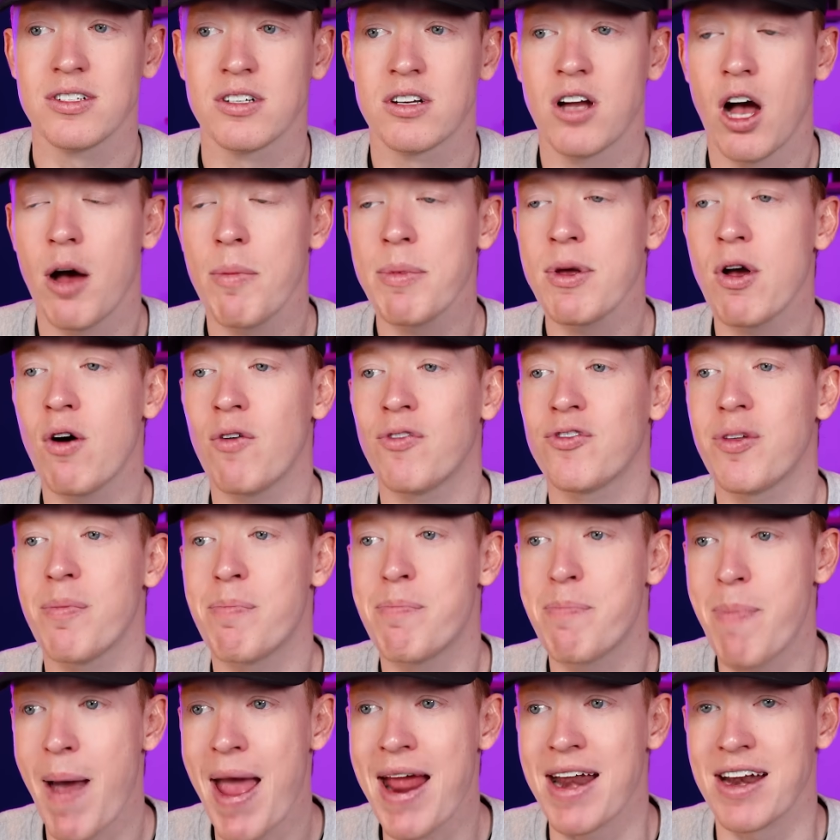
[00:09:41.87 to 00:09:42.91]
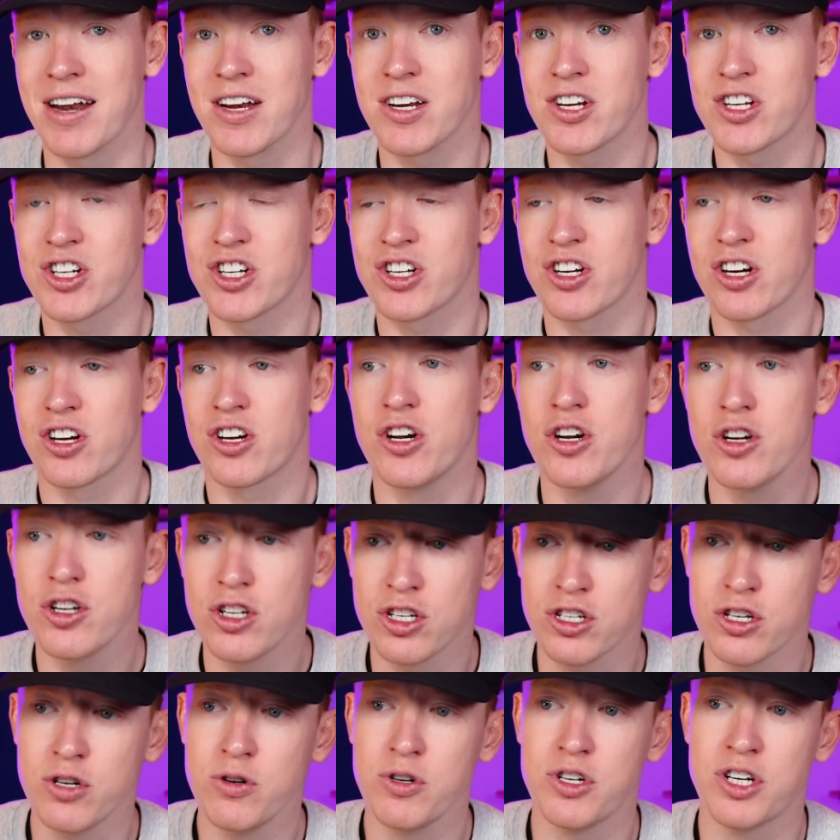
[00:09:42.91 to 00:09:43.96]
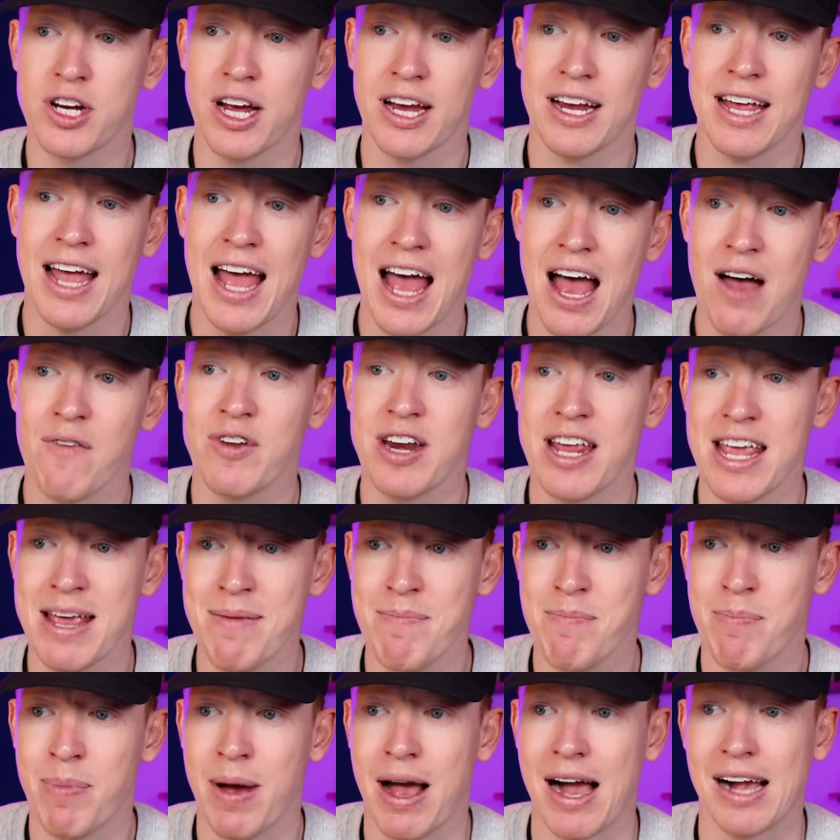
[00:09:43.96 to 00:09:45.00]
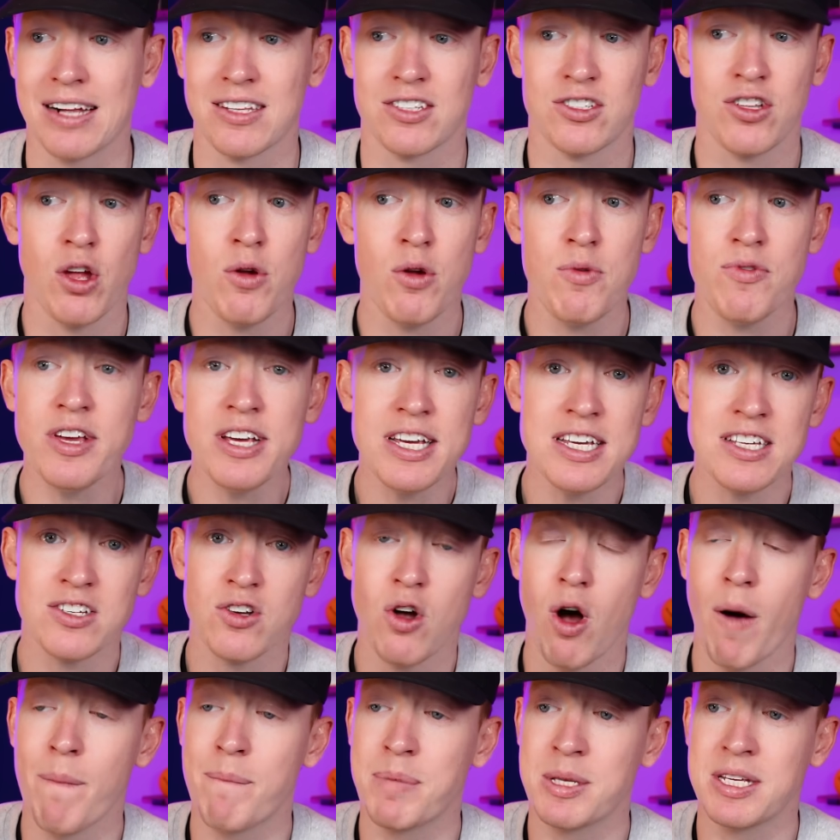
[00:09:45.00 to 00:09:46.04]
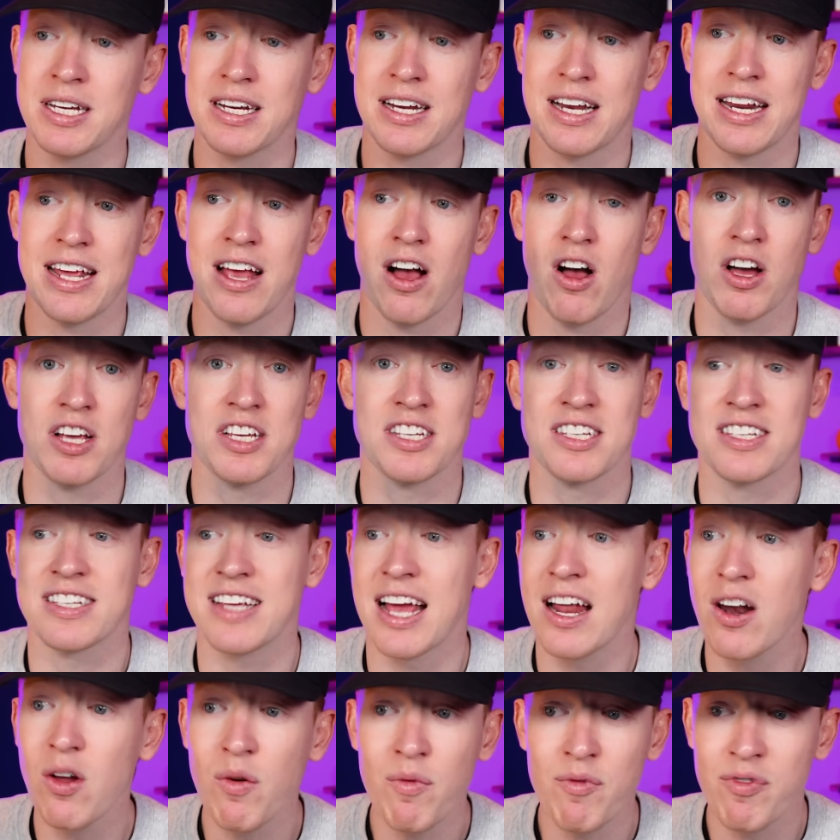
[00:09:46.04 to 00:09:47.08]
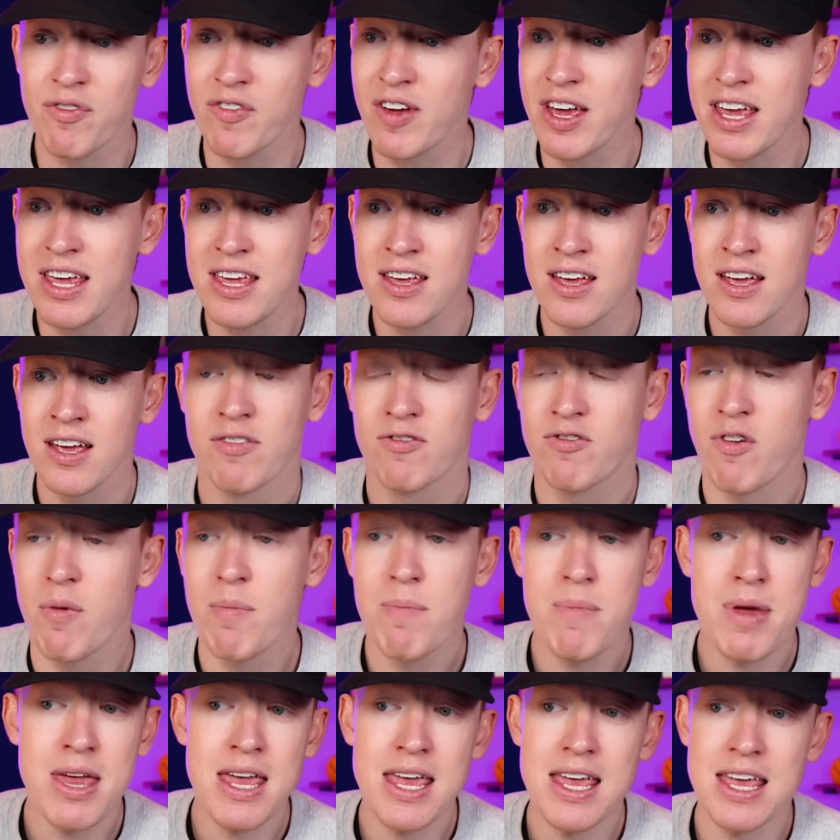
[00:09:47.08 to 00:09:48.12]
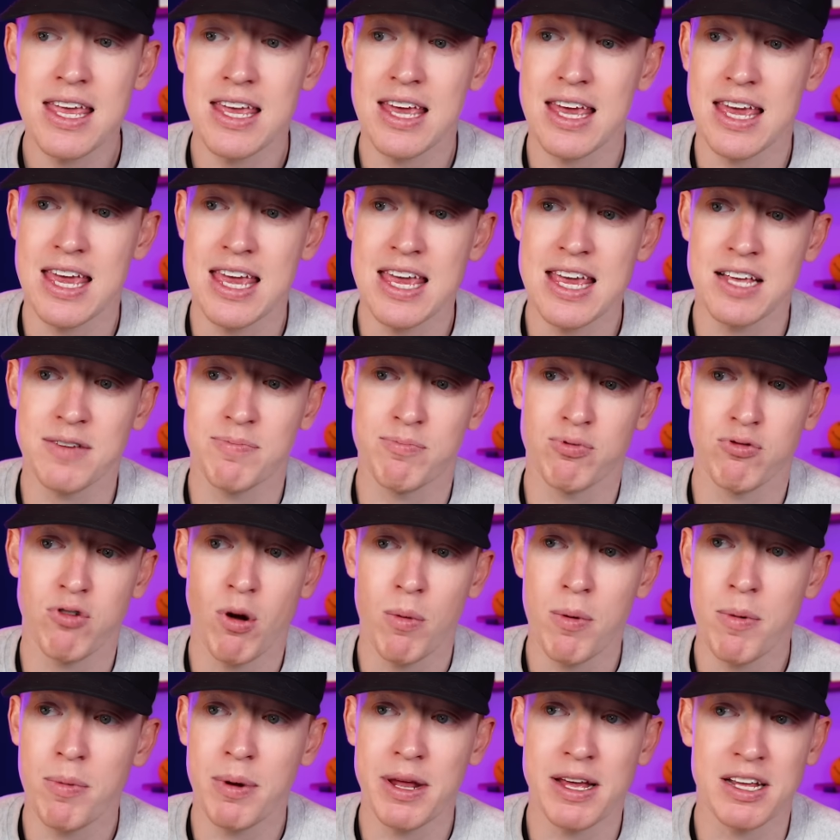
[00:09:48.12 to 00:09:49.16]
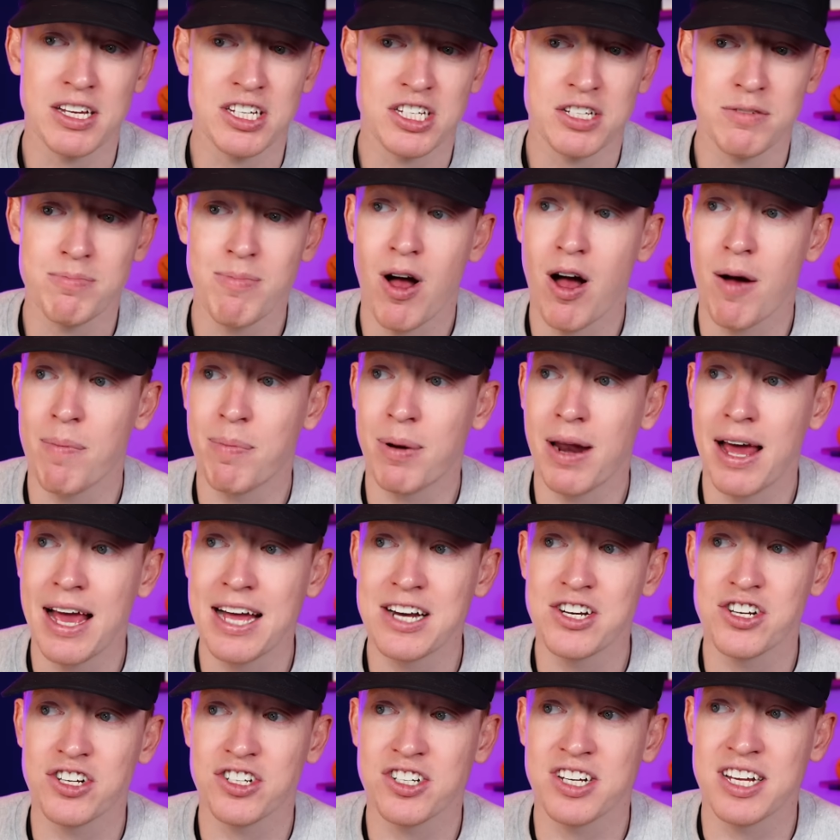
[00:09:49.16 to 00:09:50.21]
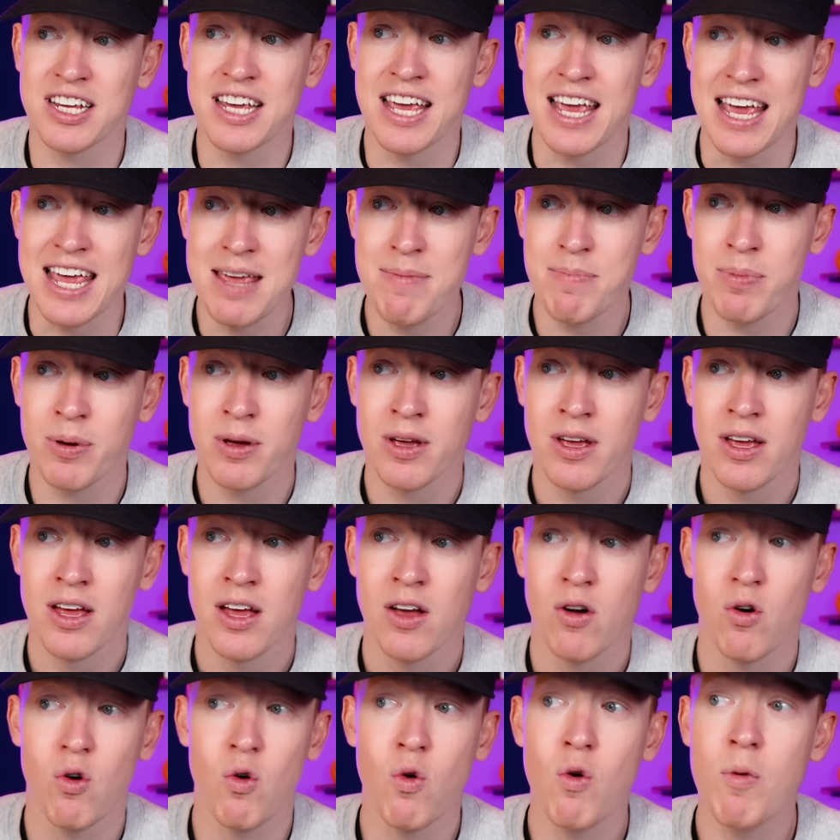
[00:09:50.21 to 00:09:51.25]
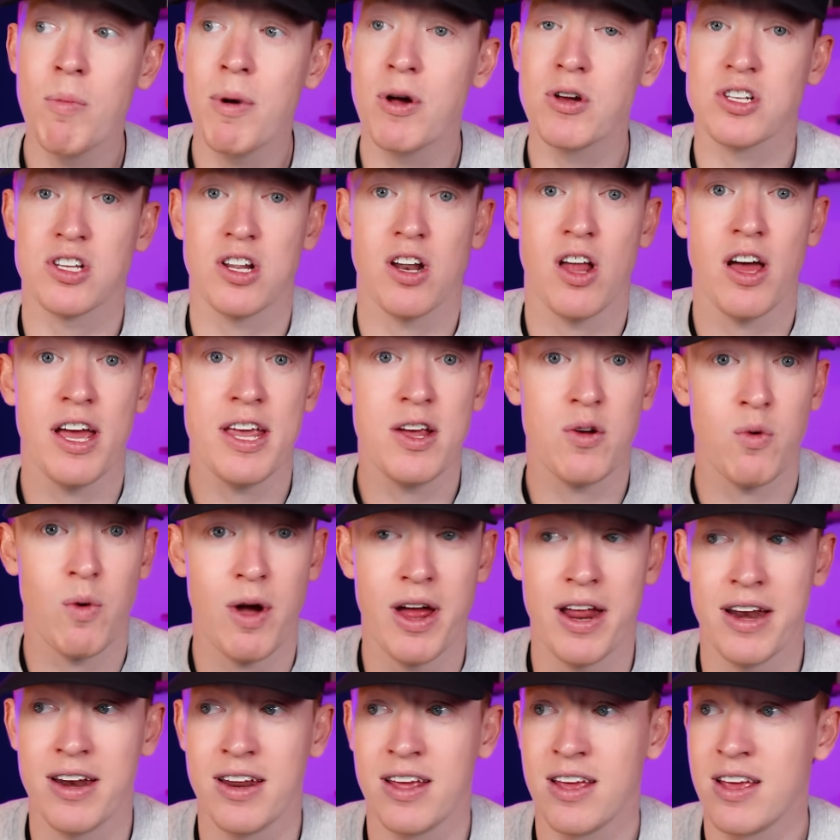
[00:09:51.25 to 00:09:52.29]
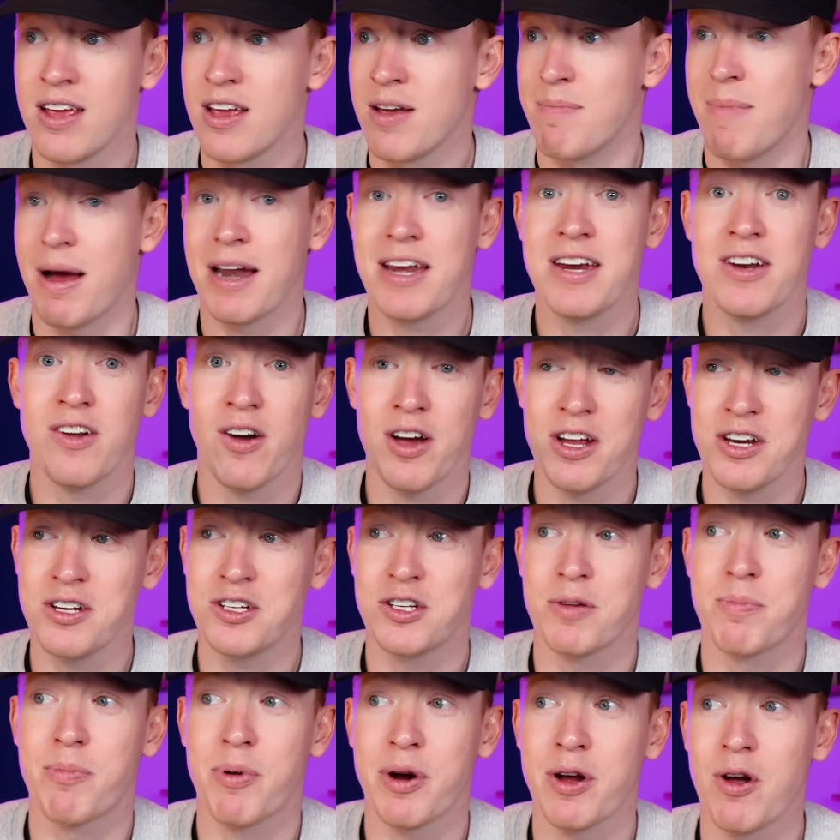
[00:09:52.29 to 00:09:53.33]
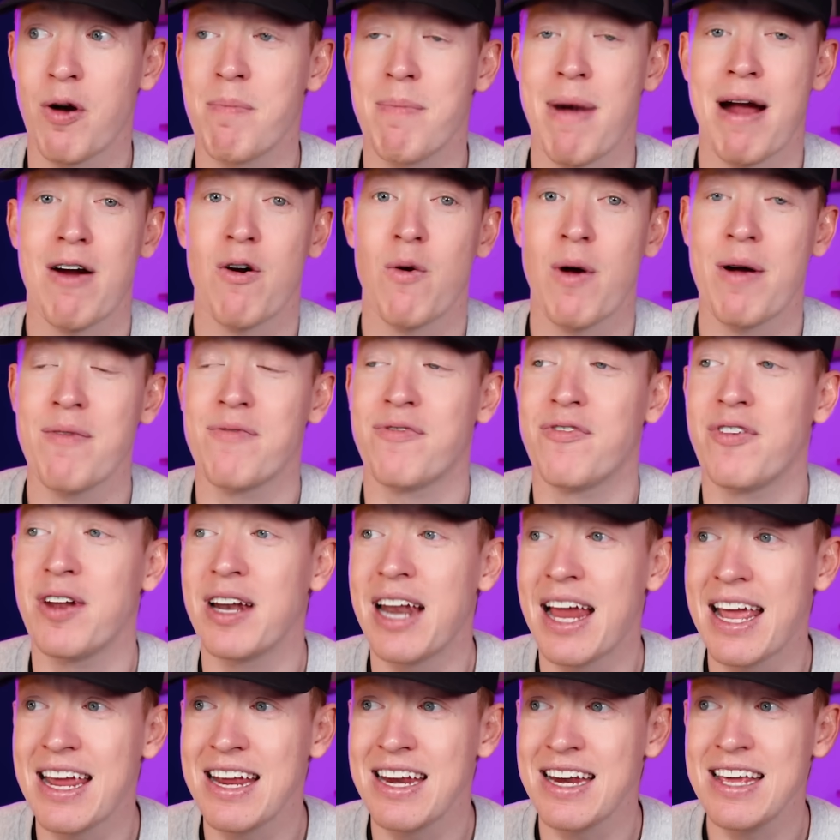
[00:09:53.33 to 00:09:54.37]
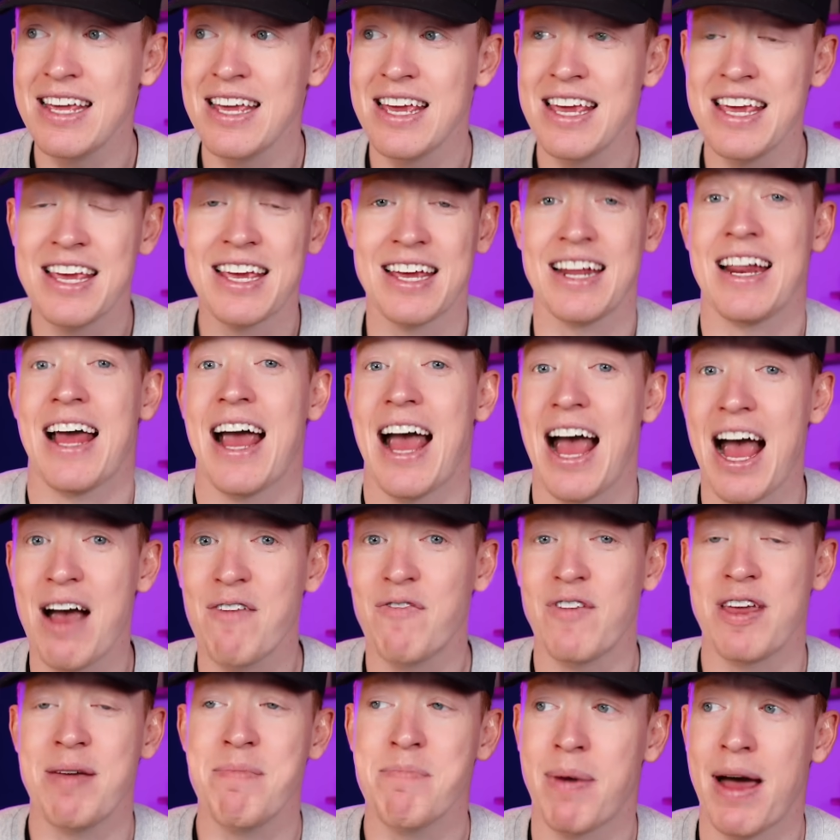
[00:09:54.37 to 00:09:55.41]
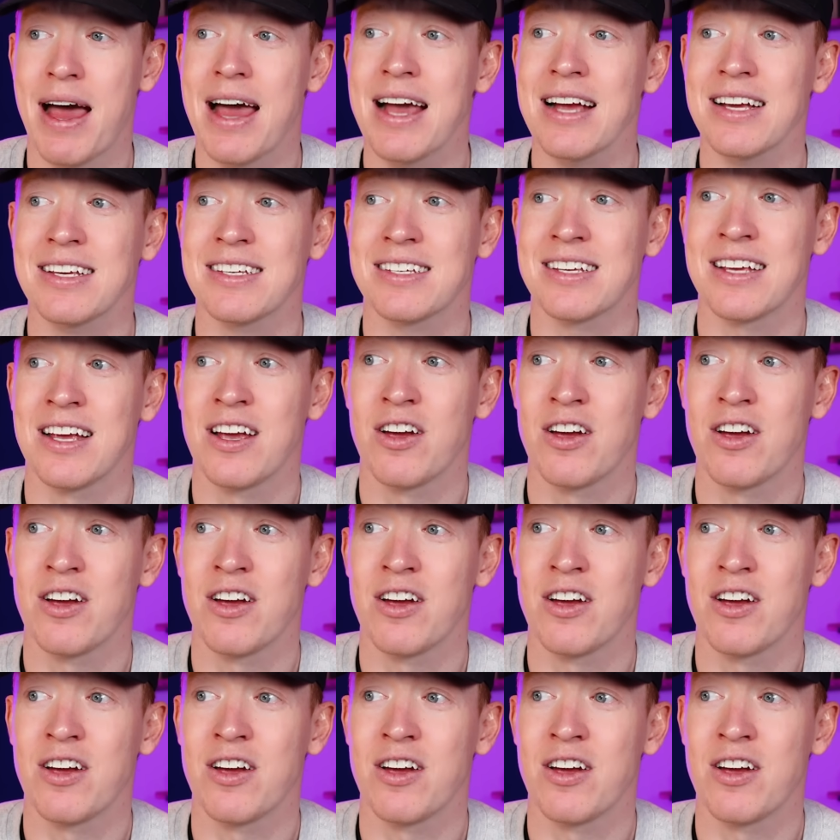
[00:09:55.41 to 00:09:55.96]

coming off the bench, could Soucek have an impact? I don't think he's got a particularly high sell-on fee. For me, he is probably a smart player just to keep. almost like when Man United used to bring on Marouane Fellaini. He can have impacts